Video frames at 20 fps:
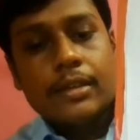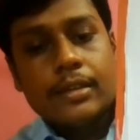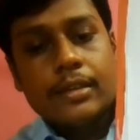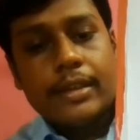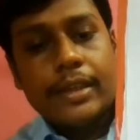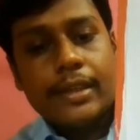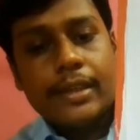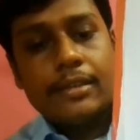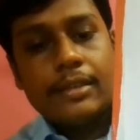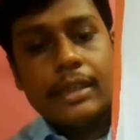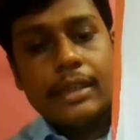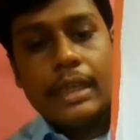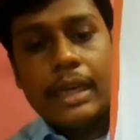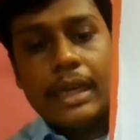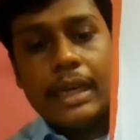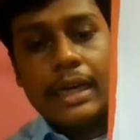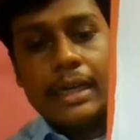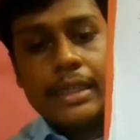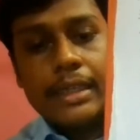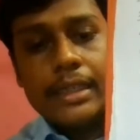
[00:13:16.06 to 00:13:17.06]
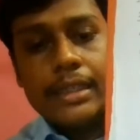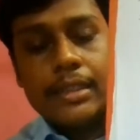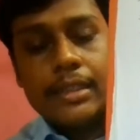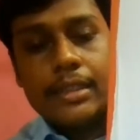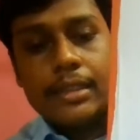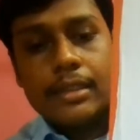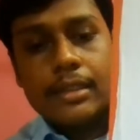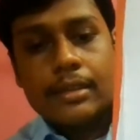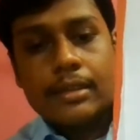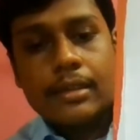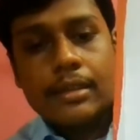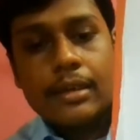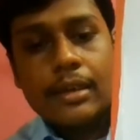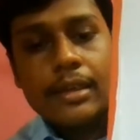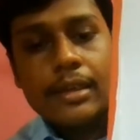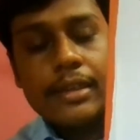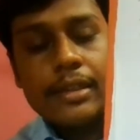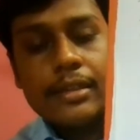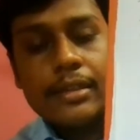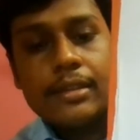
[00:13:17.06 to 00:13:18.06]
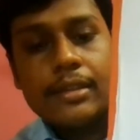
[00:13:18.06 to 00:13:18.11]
Next, cottage cheese. Cottage